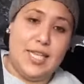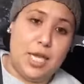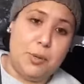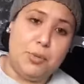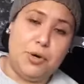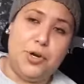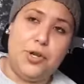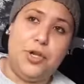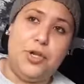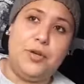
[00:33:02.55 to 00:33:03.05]

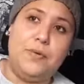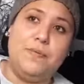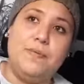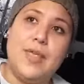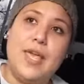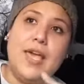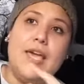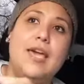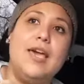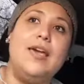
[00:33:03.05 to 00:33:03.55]
neighborhood.
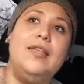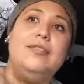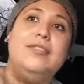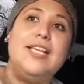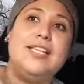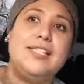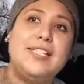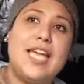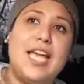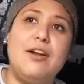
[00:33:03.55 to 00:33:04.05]

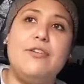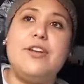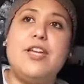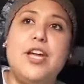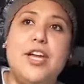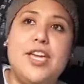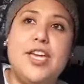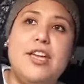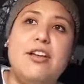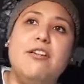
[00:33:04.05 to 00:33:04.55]
This
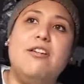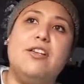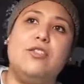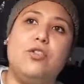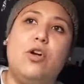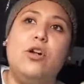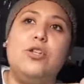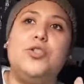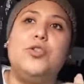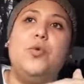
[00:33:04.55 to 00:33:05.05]
area here is
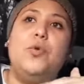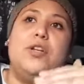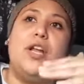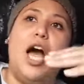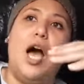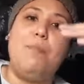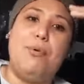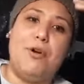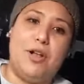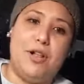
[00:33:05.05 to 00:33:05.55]
also an
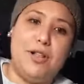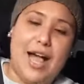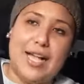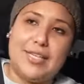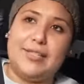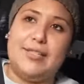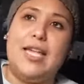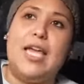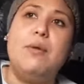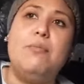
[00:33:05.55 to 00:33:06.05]
upper
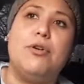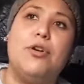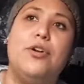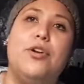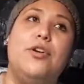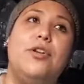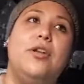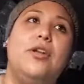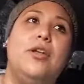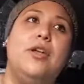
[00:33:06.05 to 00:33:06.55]
class
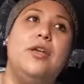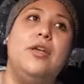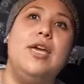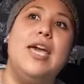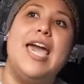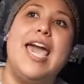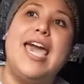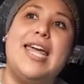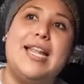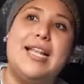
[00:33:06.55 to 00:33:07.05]
neighborhood.
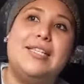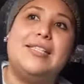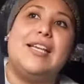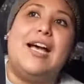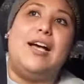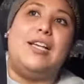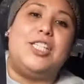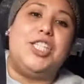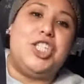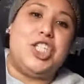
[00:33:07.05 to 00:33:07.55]
And it's
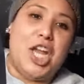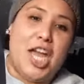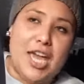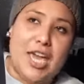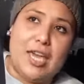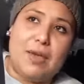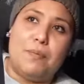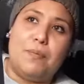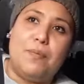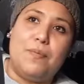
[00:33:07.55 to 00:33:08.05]
a
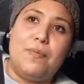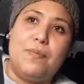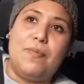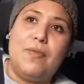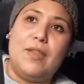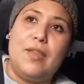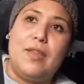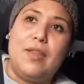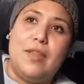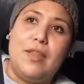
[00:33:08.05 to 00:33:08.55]
shame
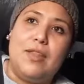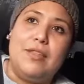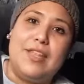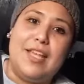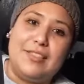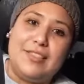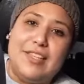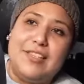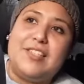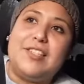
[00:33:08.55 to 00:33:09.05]

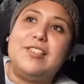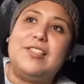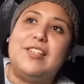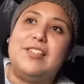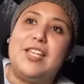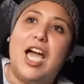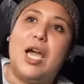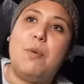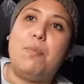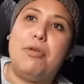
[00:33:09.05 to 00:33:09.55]
that this is the
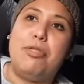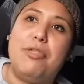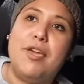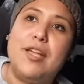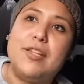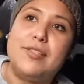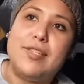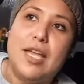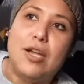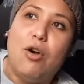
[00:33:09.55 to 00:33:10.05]
type of
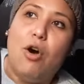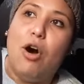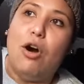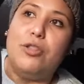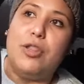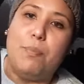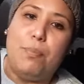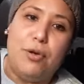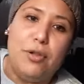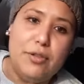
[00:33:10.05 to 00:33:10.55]
things they
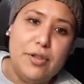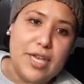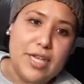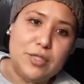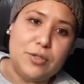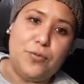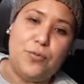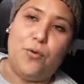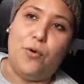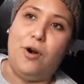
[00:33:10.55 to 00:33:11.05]
call the
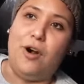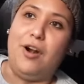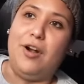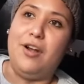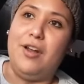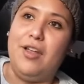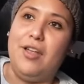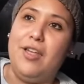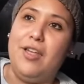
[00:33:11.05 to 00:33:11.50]
police for.